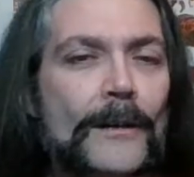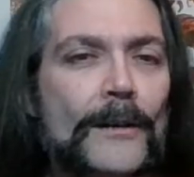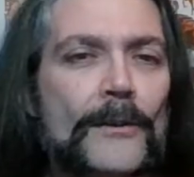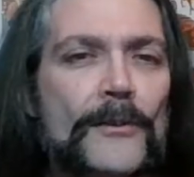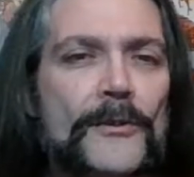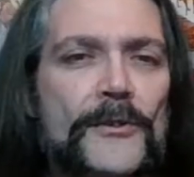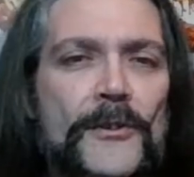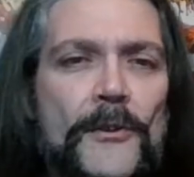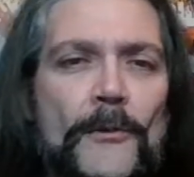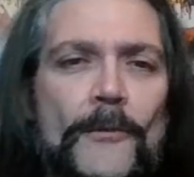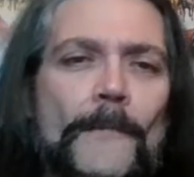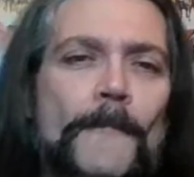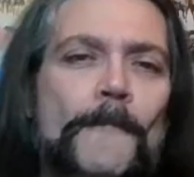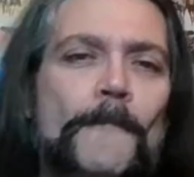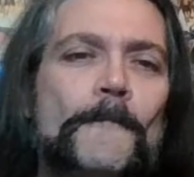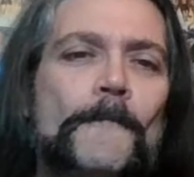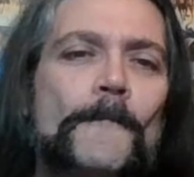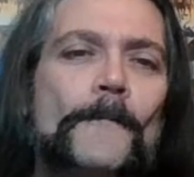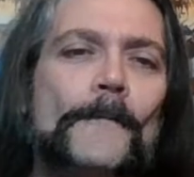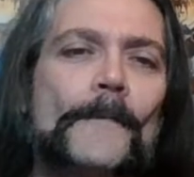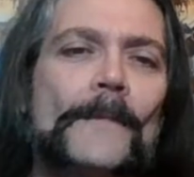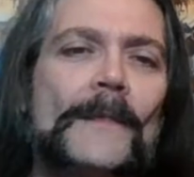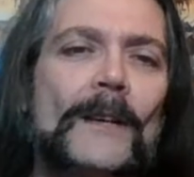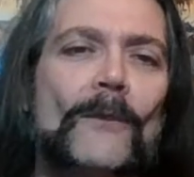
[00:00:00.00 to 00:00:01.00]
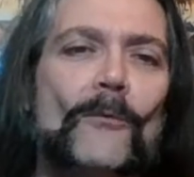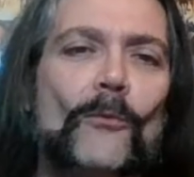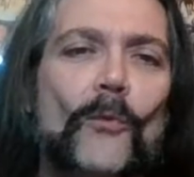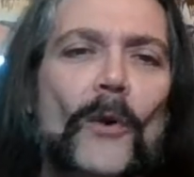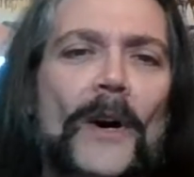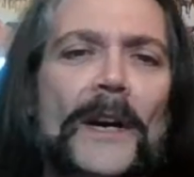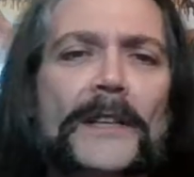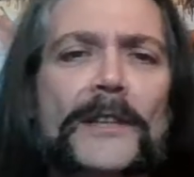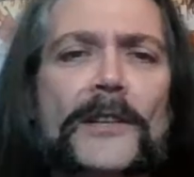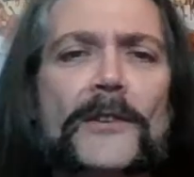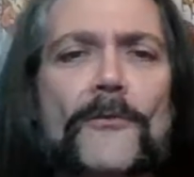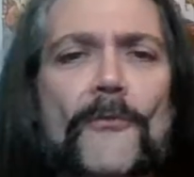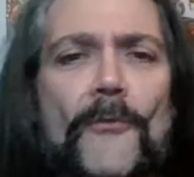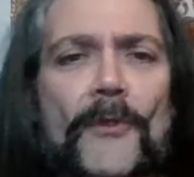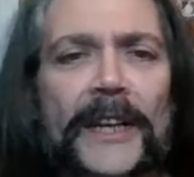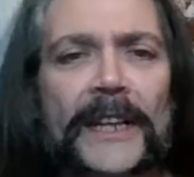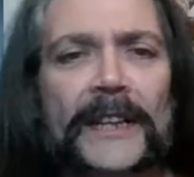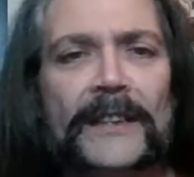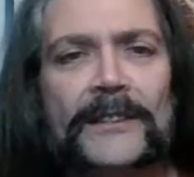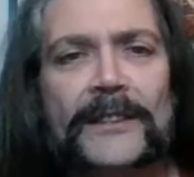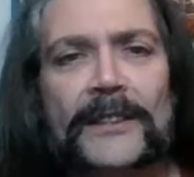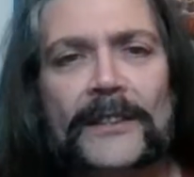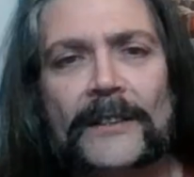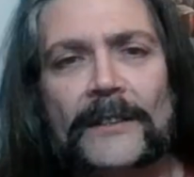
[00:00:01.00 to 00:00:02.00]
So, when you
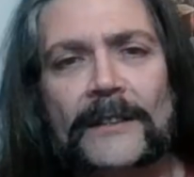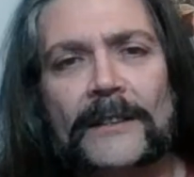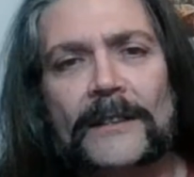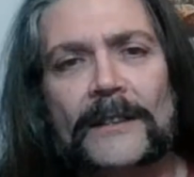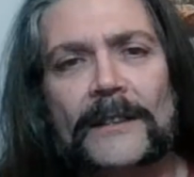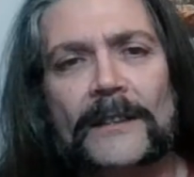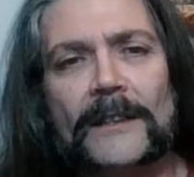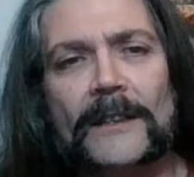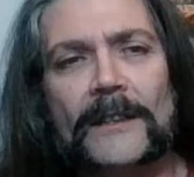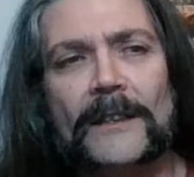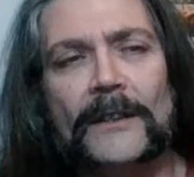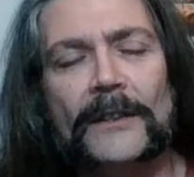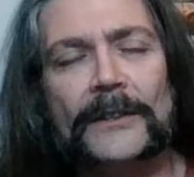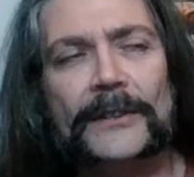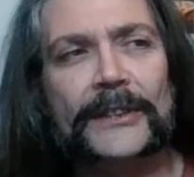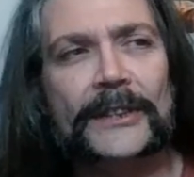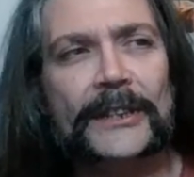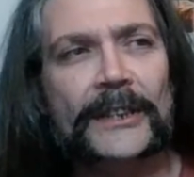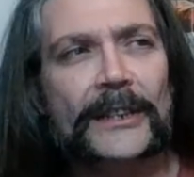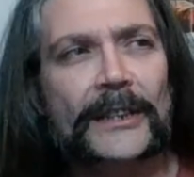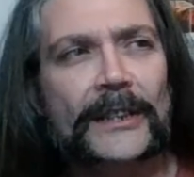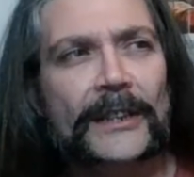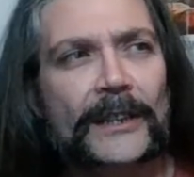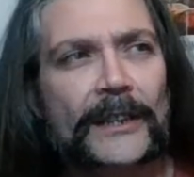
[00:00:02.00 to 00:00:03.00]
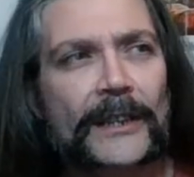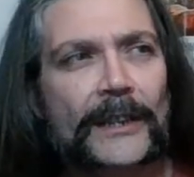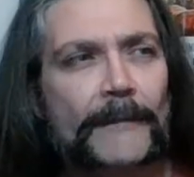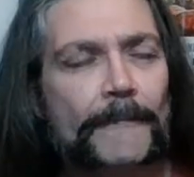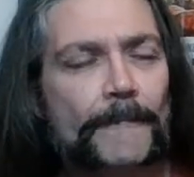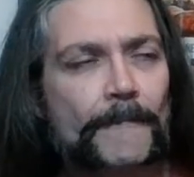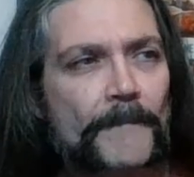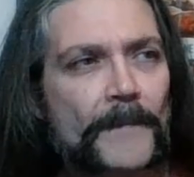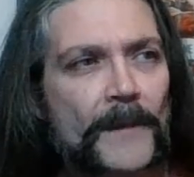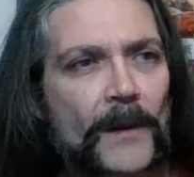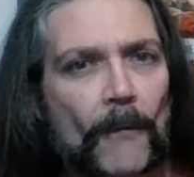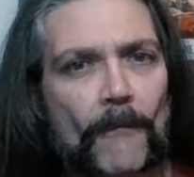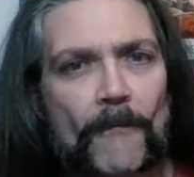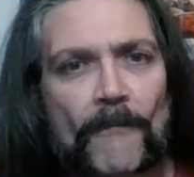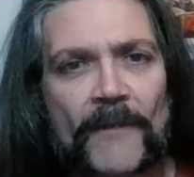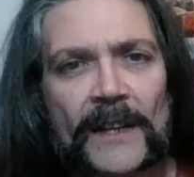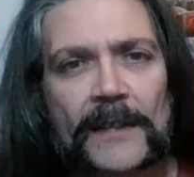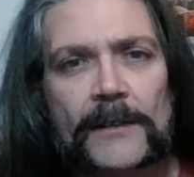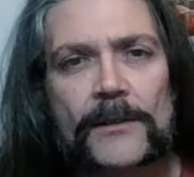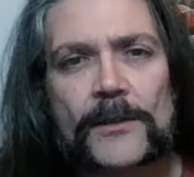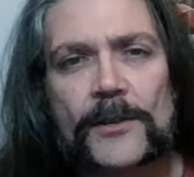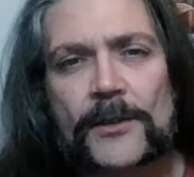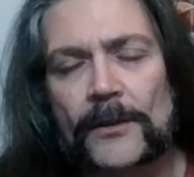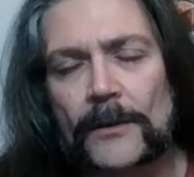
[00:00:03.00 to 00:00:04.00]
read the
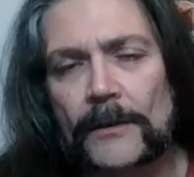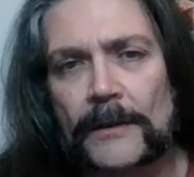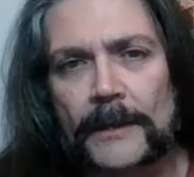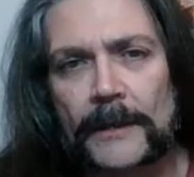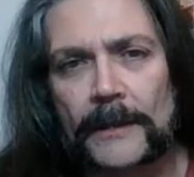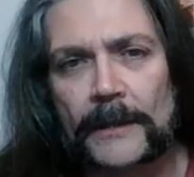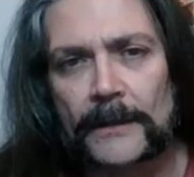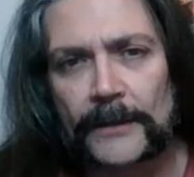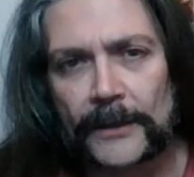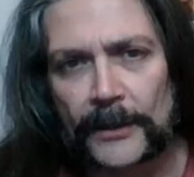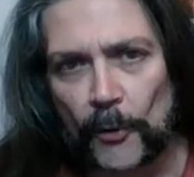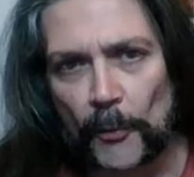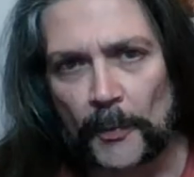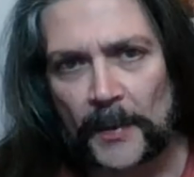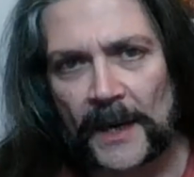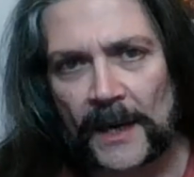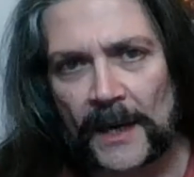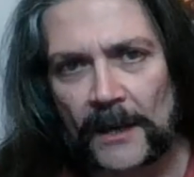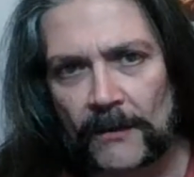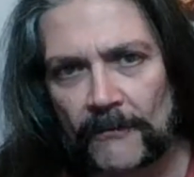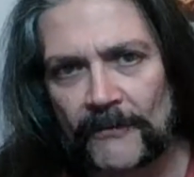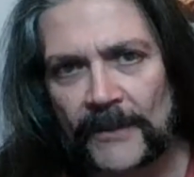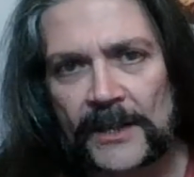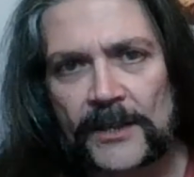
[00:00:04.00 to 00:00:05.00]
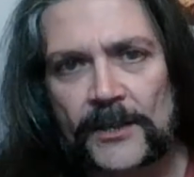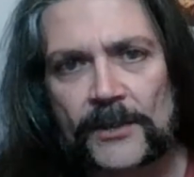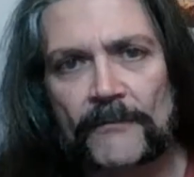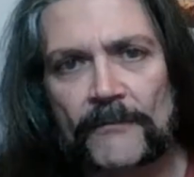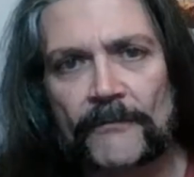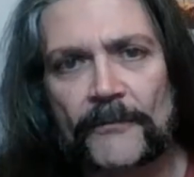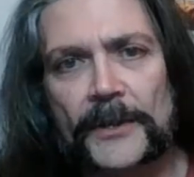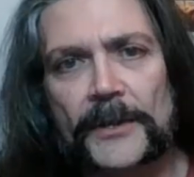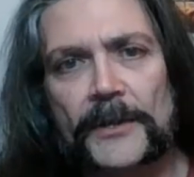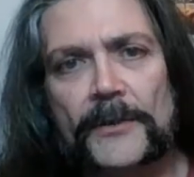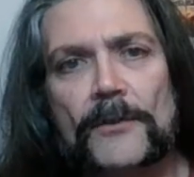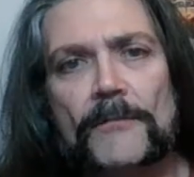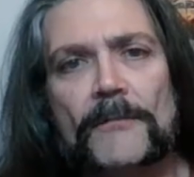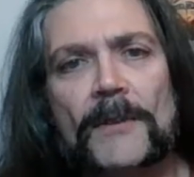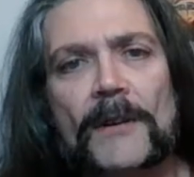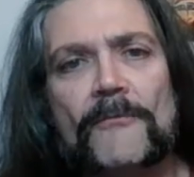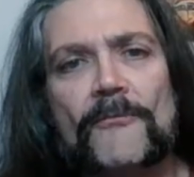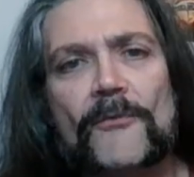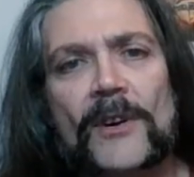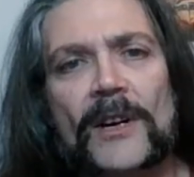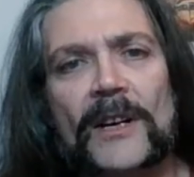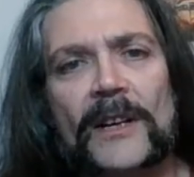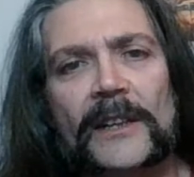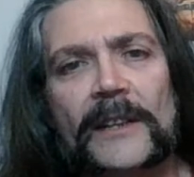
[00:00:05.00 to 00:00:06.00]
convention, the European Convention for
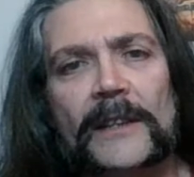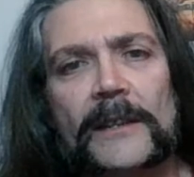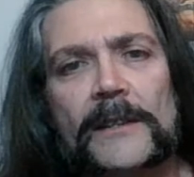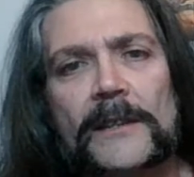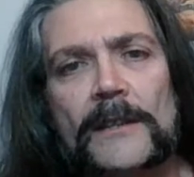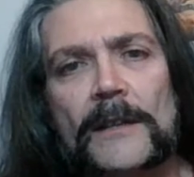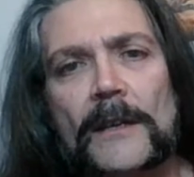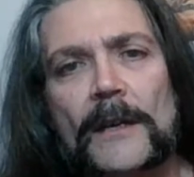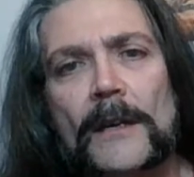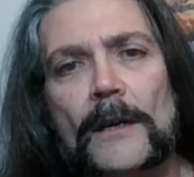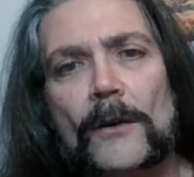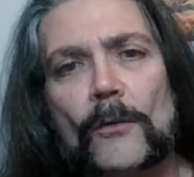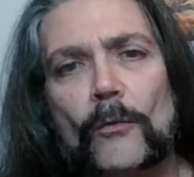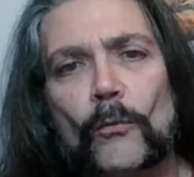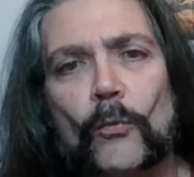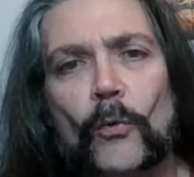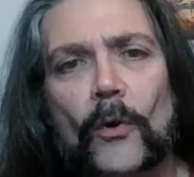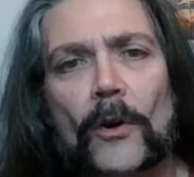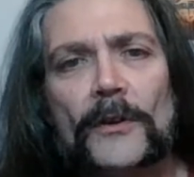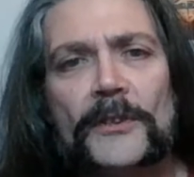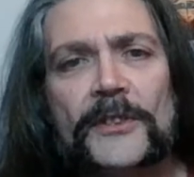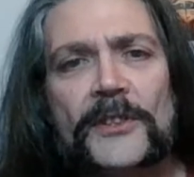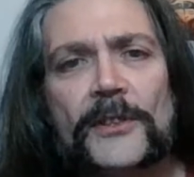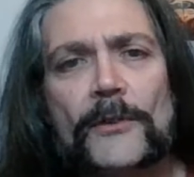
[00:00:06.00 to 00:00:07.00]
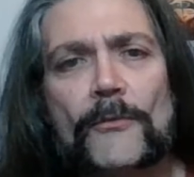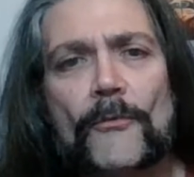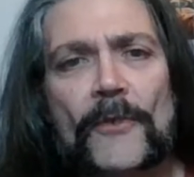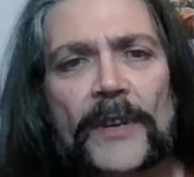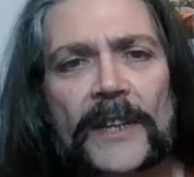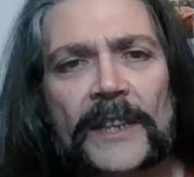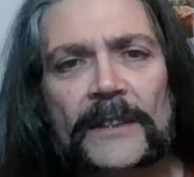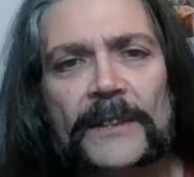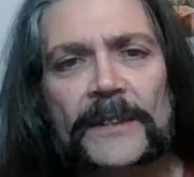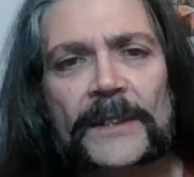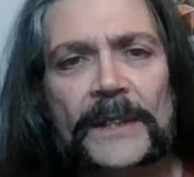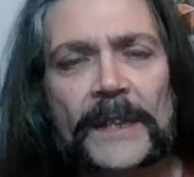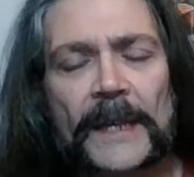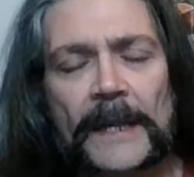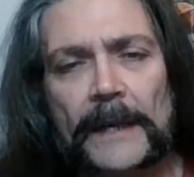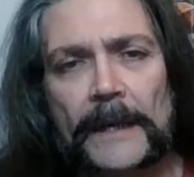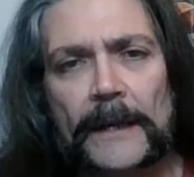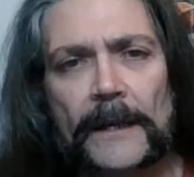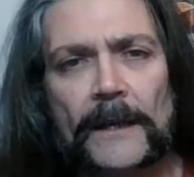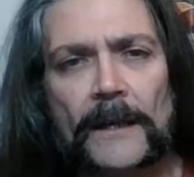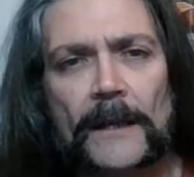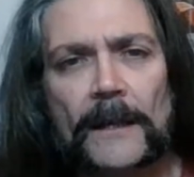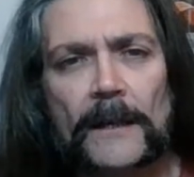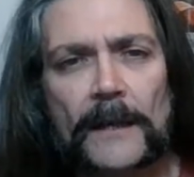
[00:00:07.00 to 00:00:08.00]
Human Rights, what you read
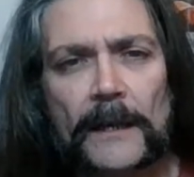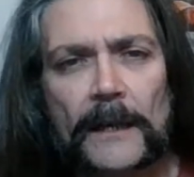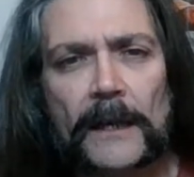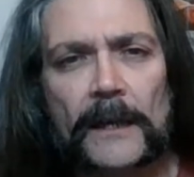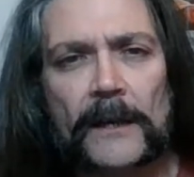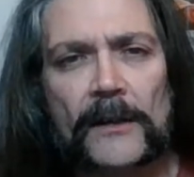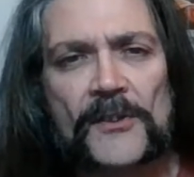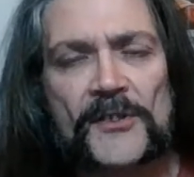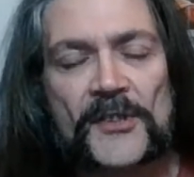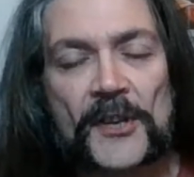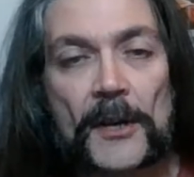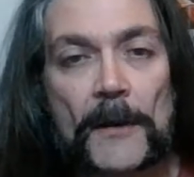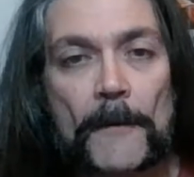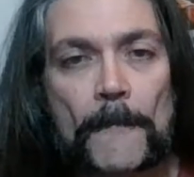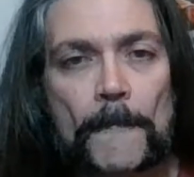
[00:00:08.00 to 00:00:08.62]
there is